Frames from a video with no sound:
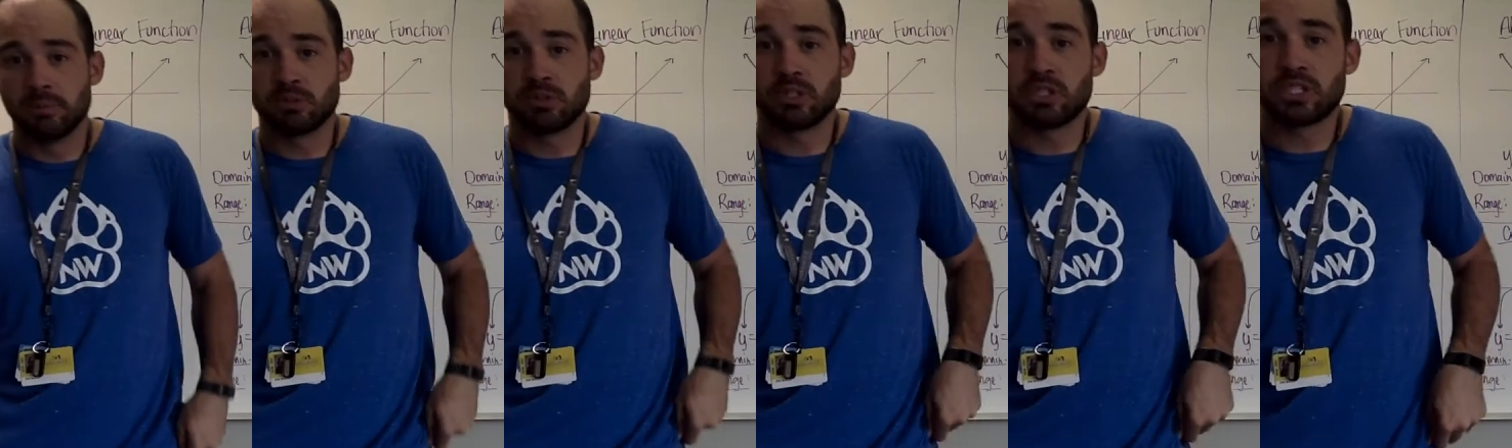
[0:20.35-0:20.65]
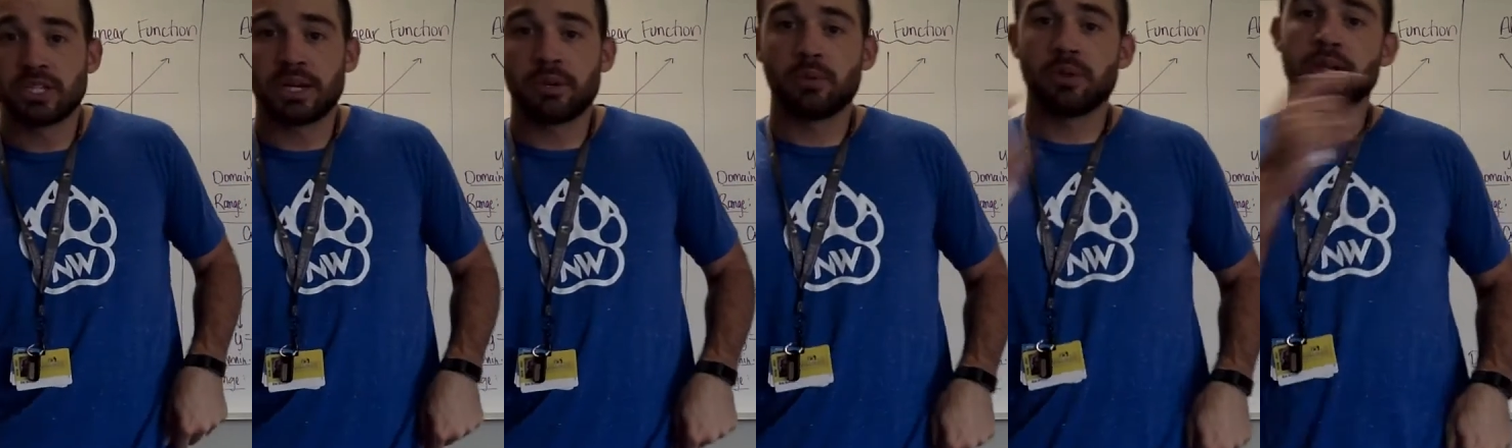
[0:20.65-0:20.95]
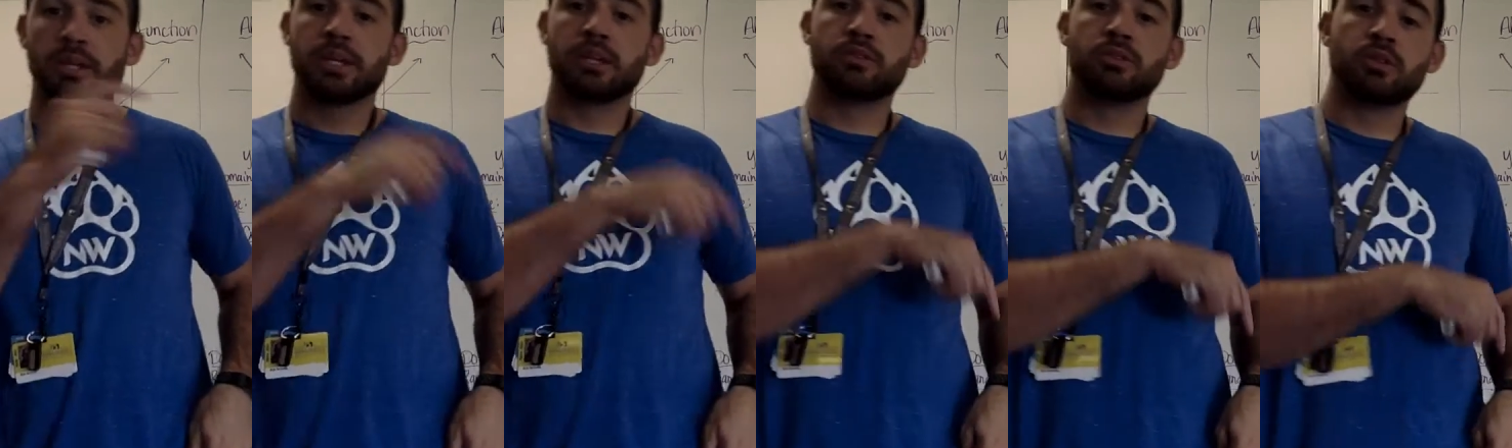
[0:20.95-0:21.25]
So I just kind of want
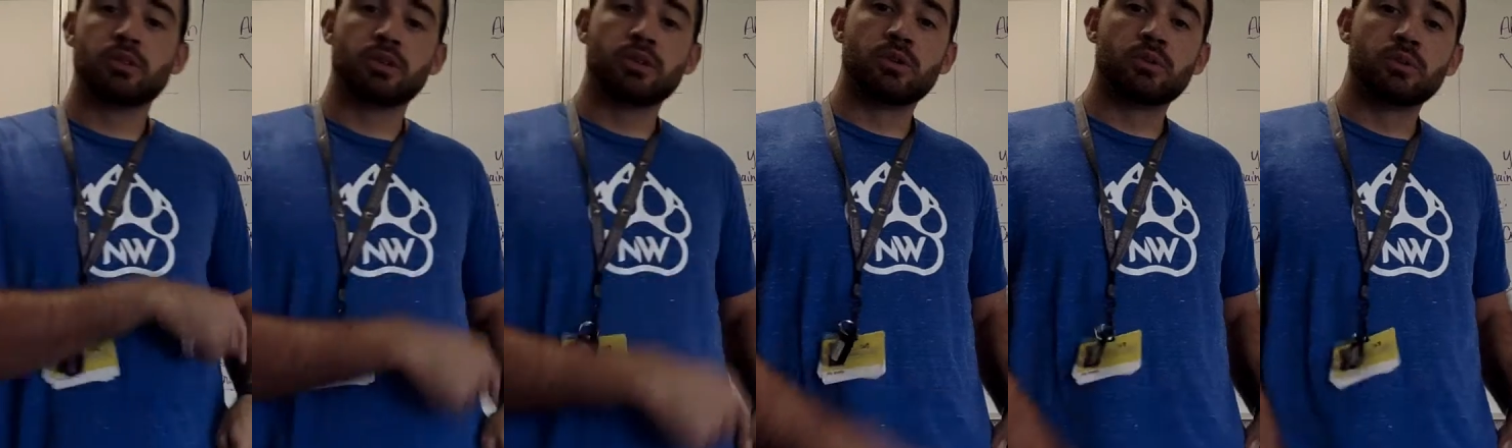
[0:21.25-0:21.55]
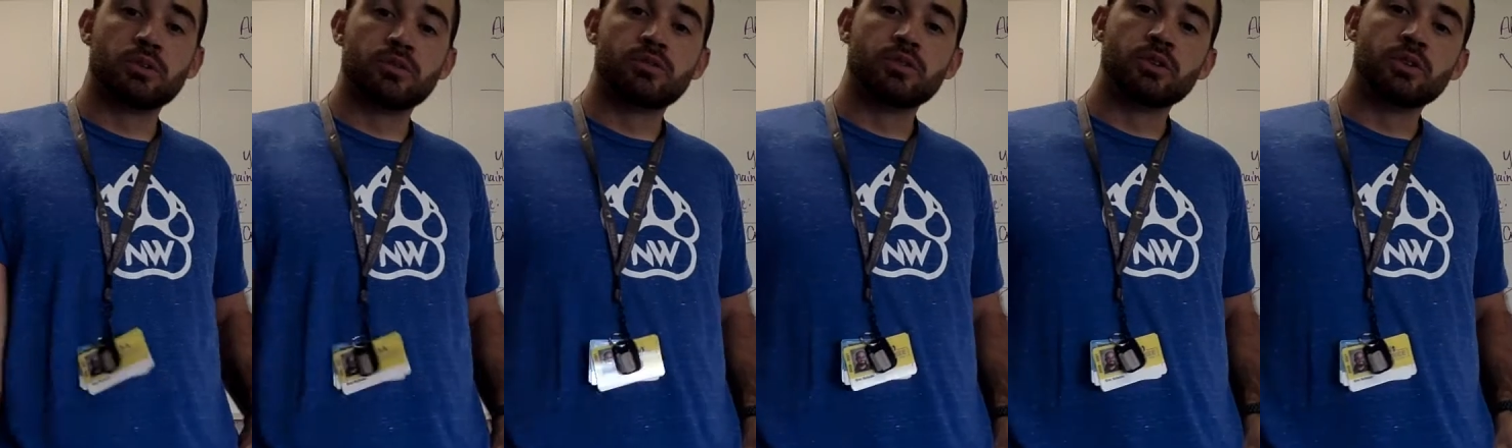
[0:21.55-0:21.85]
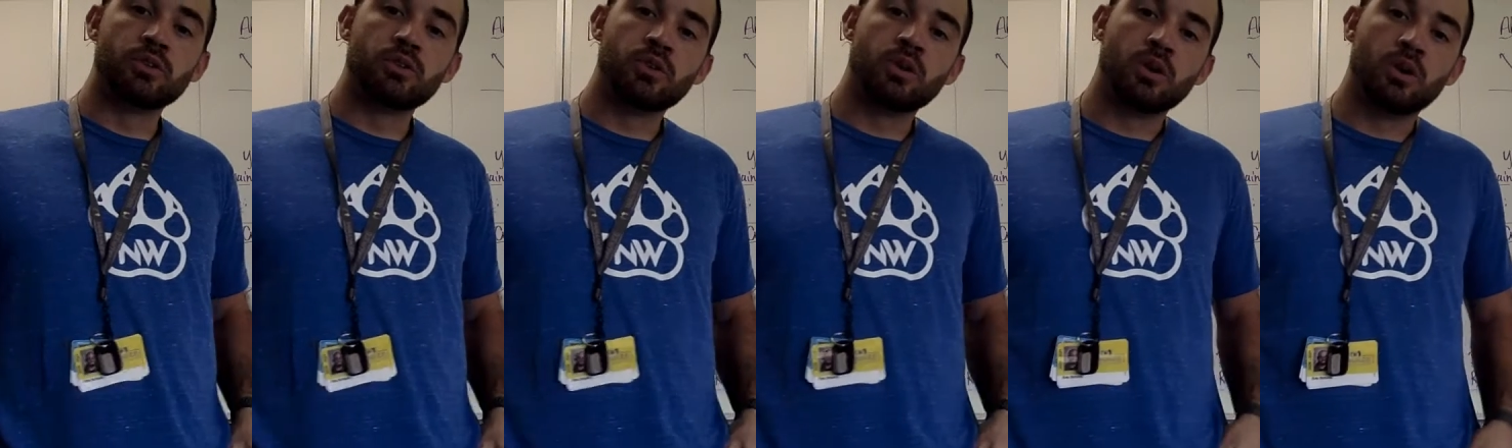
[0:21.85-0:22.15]
to give you a little
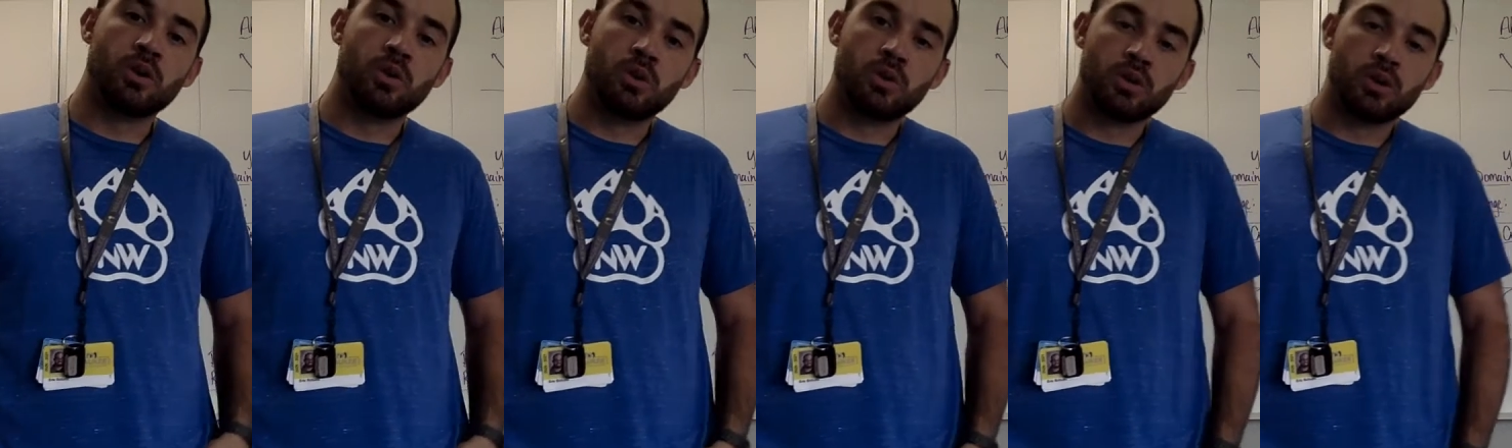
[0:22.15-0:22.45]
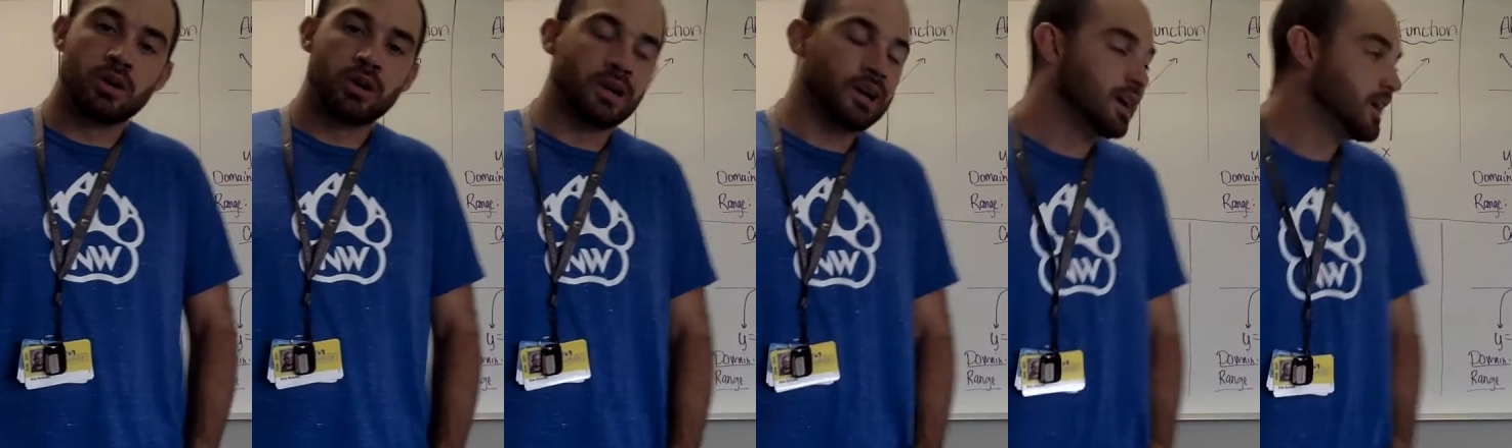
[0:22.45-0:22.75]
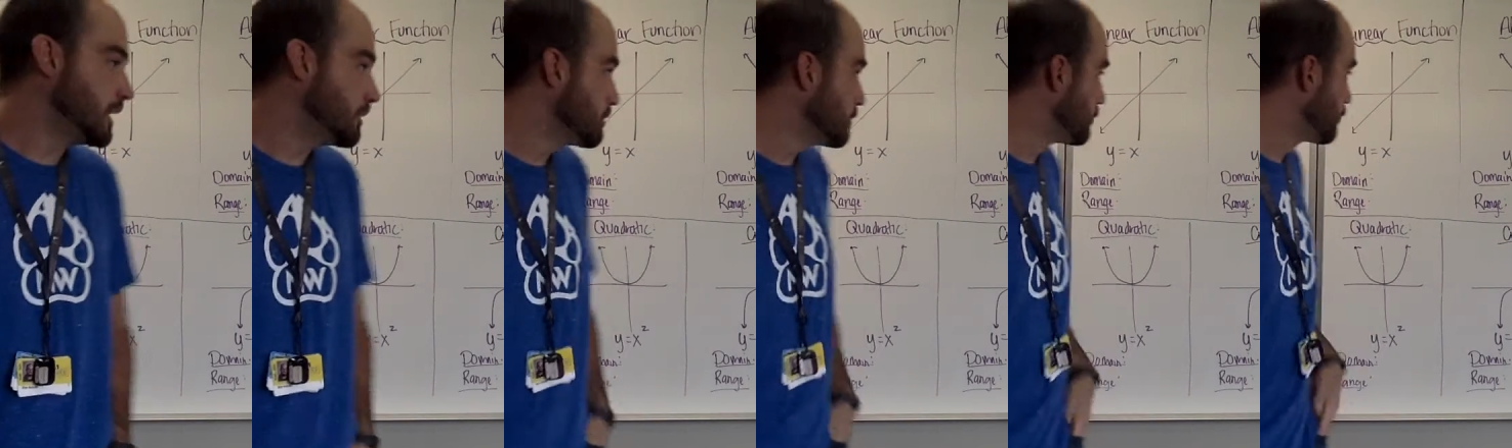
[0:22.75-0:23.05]
review or your